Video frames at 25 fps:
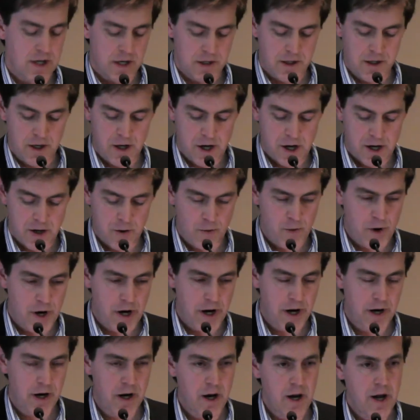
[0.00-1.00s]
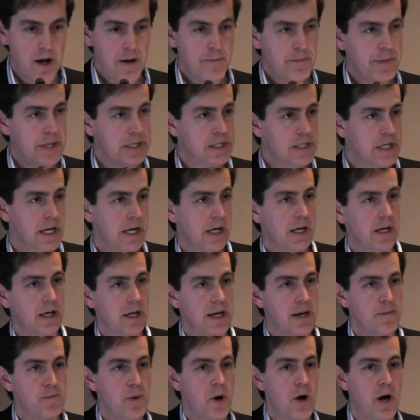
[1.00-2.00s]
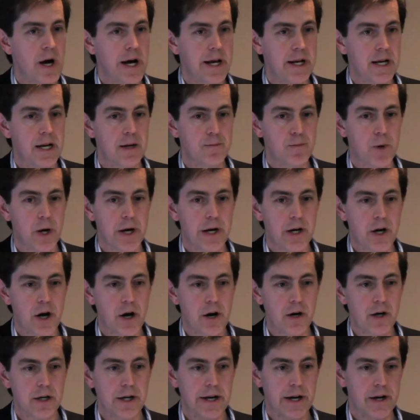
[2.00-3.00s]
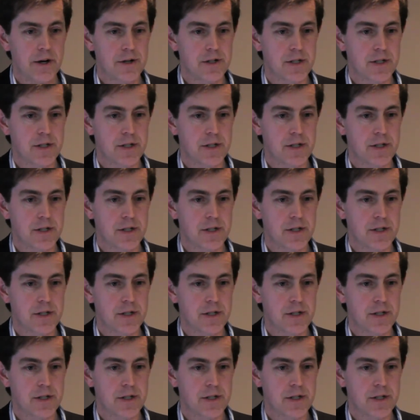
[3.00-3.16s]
a lot of work, particularly pioneered by Cochlear,